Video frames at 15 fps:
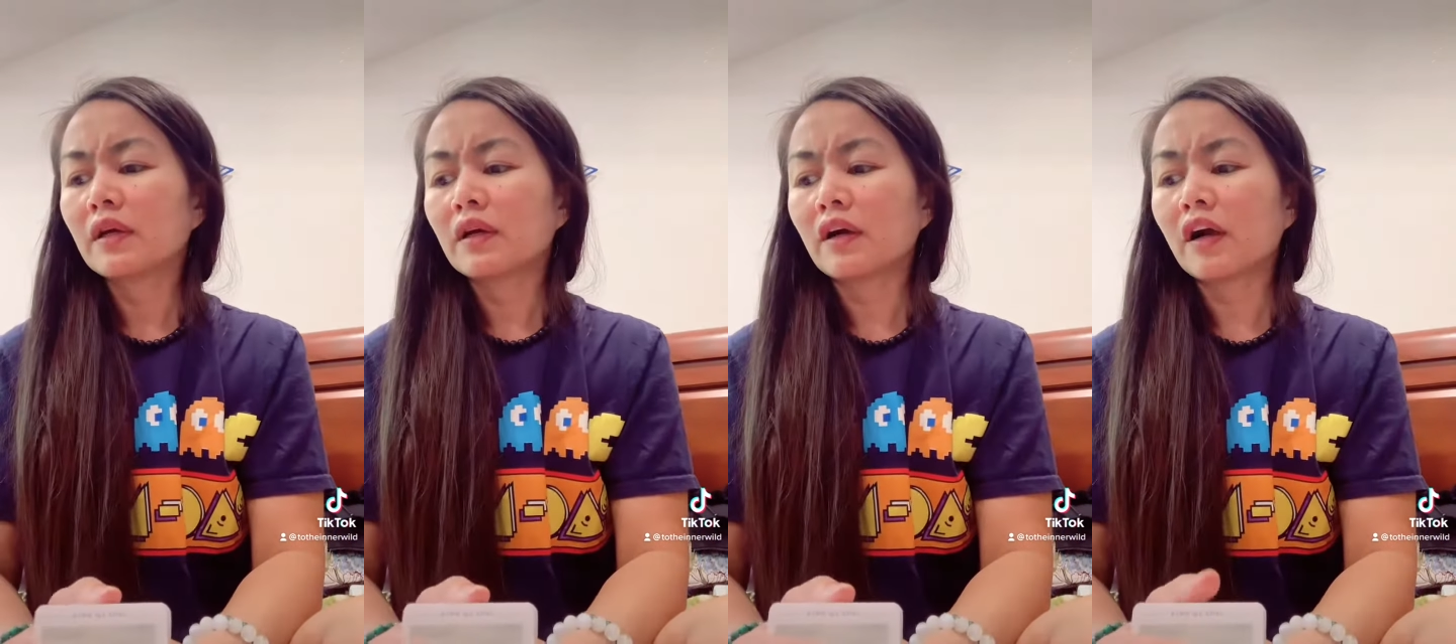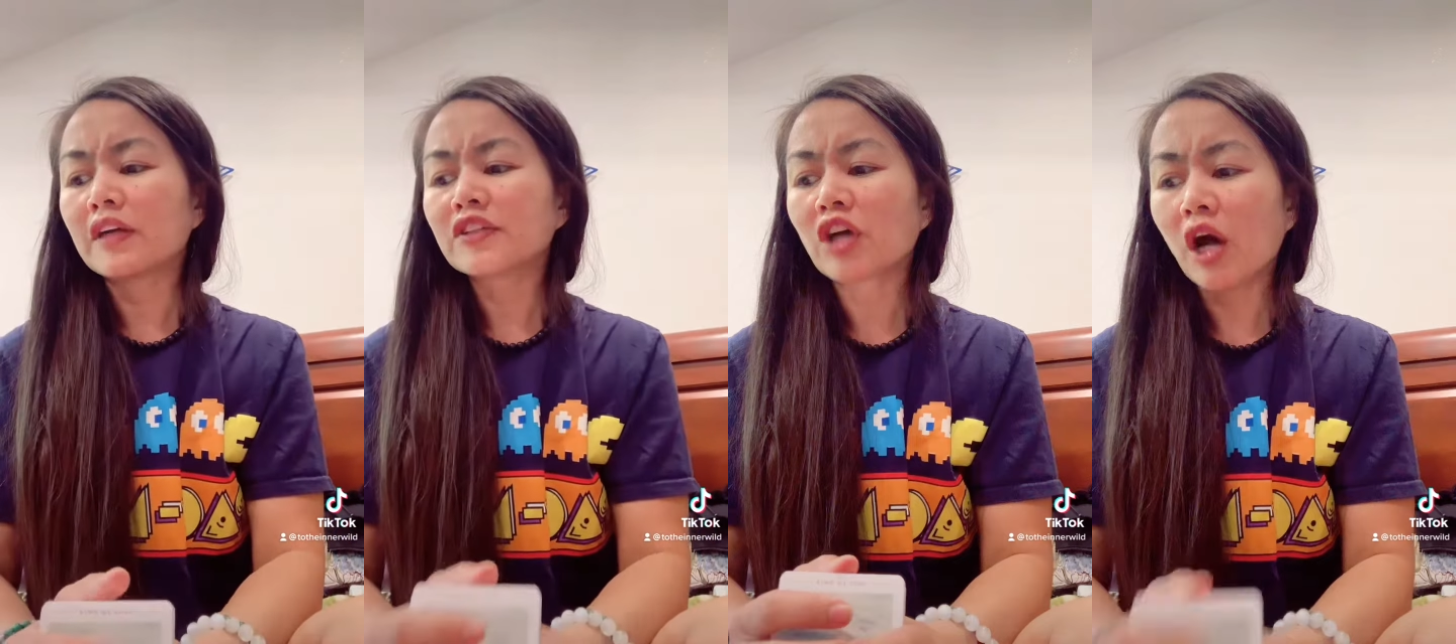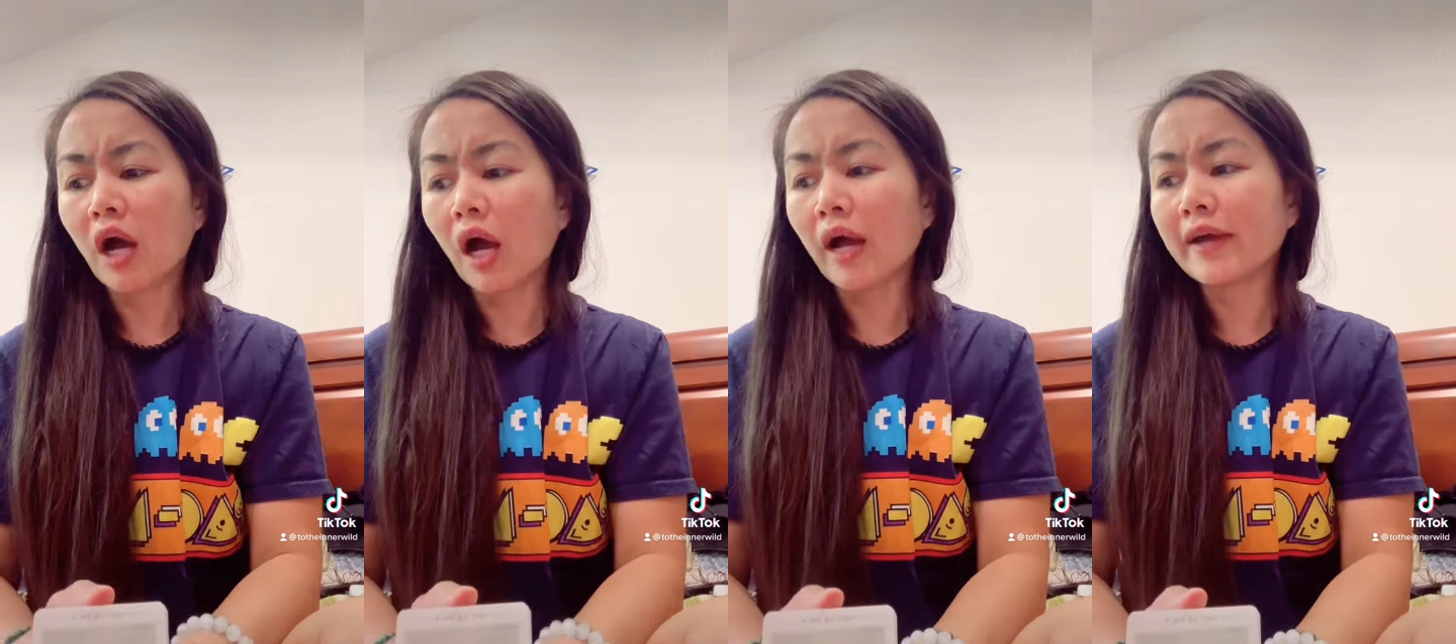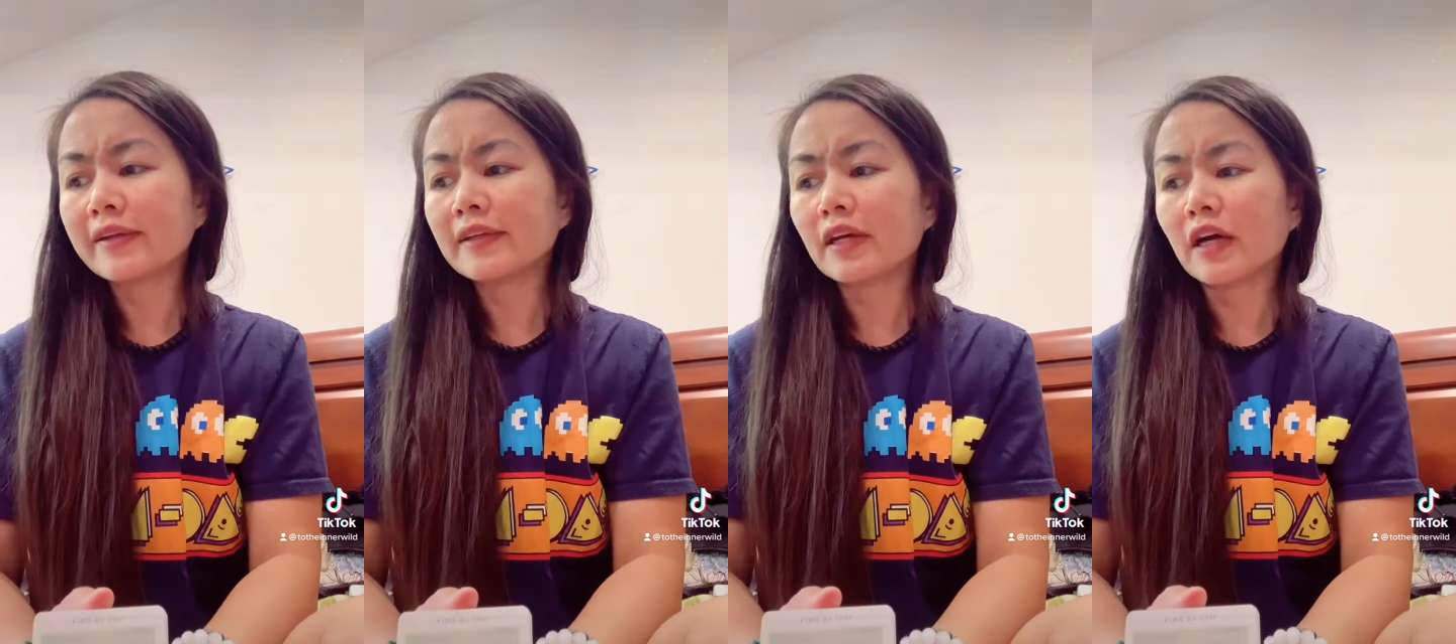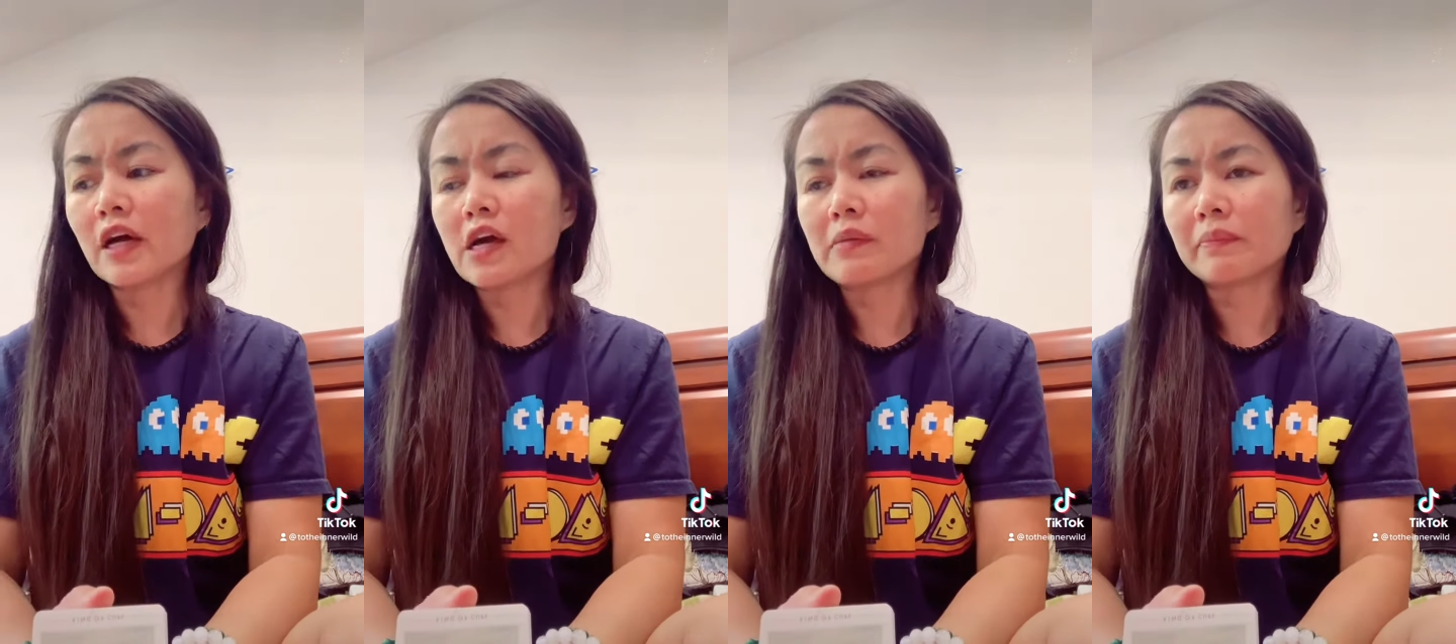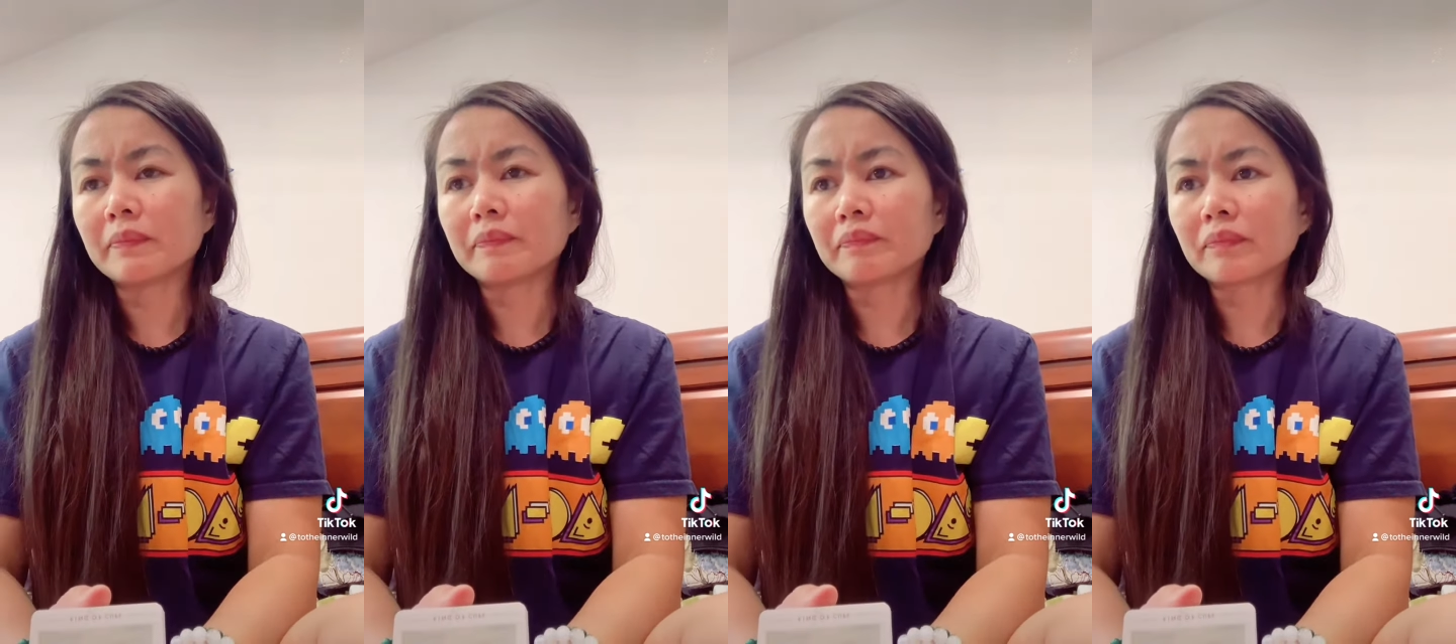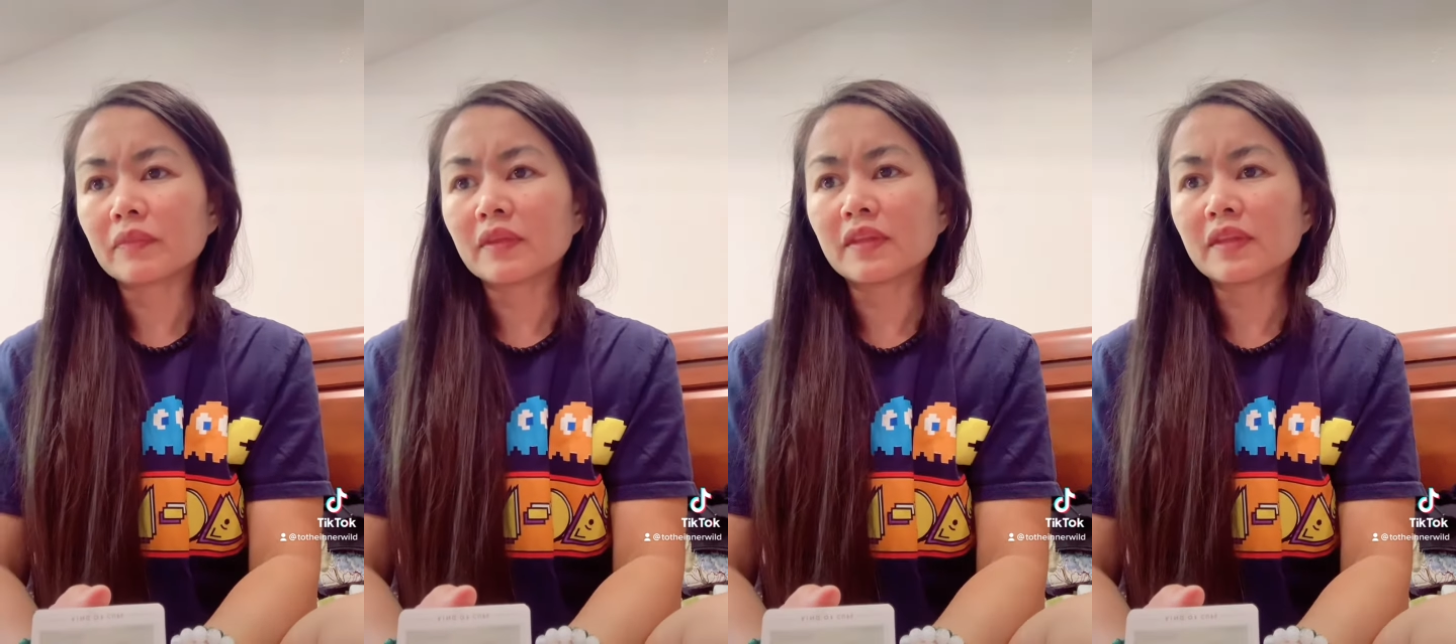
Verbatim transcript: are taught um,